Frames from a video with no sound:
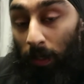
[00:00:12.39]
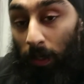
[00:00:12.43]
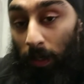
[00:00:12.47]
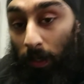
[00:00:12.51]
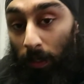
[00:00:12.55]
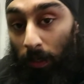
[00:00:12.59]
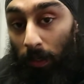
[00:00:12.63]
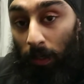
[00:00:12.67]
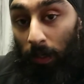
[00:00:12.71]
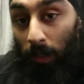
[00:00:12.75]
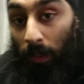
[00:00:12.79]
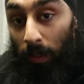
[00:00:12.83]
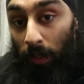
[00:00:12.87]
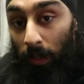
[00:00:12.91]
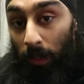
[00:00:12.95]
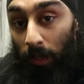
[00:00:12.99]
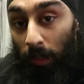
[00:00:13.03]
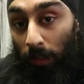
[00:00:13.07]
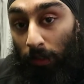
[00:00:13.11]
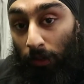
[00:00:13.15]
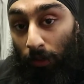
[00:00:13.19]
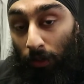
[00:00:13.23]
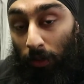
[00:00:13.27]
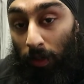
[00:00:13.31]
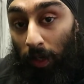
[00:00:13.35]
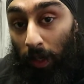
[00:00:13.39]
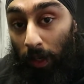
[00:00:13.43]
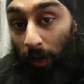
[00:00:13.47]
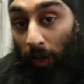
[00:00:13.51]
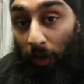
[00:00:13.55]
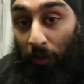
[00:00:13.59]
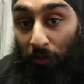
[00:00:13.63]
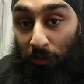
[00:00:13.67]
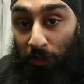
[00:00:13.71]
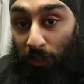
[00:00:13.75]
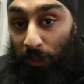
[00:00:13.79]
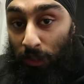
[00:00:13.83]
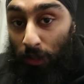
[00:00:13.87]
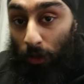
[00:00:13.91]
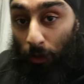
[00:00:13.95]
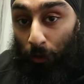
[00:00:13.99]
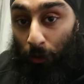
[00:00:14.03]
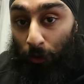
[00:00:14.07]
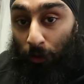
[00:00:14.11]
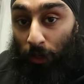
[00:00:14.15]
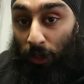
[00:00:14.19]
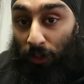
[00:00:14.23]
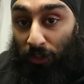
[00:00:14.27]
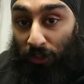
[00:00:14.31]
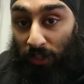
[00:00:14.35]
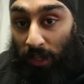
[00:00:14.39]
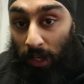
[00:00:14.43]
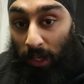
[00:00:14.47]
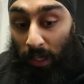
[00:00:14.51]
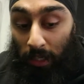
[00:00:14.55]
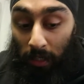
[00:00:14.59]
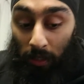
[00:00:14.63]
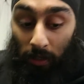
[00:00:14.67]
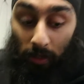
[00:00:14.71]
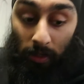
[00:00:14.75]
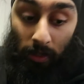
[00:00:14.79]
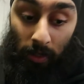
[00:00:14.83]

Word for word: uh, today it's thursday